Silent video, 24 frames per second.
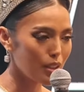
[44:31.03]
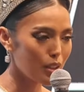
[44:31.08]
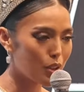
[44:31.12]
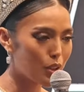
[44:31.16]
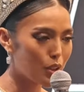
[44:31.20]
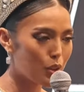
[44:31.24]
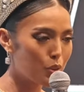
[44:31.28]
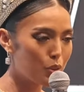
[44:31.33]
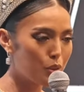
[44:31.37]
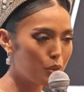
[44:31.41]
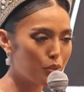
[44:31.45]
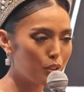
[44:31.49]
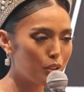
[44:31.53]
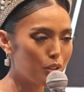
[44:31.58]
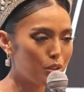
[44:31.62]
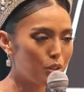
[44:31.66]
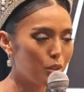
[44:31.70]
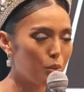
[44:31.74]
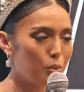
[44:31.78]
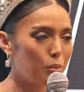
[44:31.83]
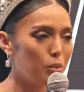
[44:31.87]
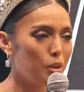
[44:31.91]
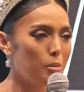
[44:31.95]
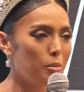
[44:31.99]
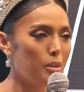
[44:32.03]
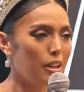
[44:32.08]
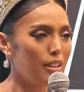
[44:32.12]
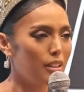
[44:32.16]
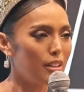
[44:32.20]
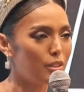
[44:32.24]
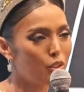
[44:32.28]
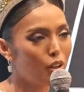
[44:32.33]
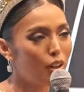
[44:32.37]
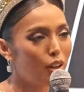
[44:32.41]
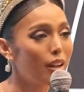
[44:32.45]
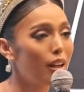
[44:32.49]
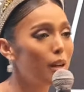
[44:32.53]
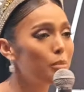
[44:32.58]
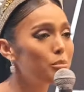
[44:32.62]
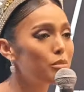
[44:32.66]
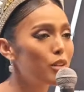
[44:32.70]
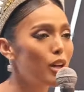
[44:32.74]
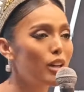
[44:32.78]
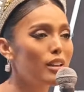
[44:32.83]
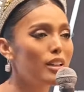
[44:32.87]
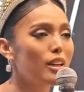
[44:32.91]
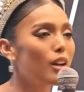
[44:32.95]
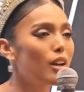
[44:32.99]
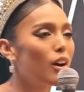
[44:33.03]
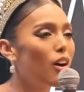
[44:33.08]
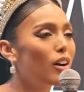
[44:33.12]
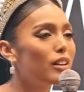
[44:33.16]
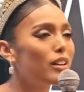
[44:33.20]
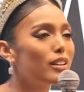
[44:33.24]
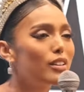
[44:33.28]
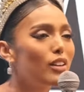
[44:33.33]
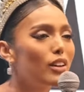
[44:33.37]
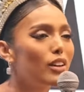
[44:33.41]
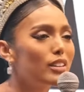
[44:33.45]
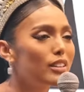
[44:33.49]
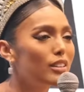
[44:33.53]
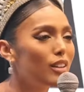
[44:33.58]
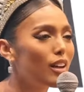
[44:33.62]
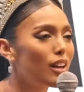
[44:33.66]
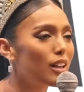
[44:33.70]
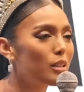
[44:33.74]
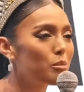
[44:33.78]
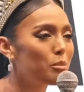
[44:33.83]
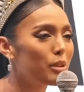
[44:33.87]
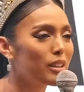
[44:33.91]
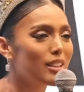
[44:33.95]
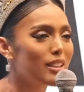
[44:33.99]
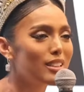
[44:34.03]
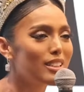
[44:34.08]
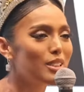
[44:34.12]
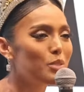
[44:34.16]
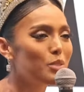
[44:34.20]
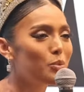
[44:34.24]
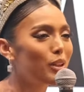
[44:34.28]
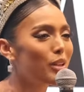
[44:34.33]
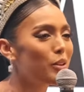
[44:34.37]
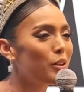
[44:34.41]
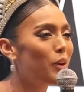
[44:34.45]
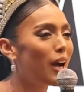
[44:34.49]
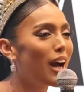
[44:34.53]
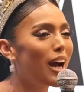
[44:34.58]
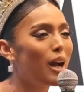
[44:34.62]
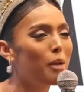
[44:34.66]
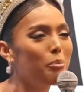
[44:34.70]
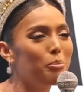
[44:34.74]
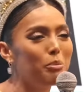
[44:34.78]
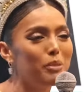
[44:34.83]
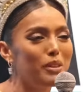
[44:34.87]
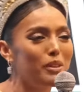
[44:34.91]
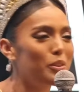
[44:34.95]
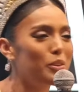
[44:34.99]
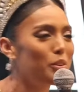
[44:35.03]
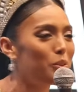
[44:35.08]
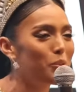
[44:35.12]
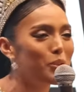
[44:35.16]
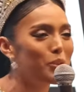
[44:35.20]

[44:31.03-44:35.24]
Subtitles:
Universal Woman. Sorry, I'm talking on and on and on. But this is what you happen.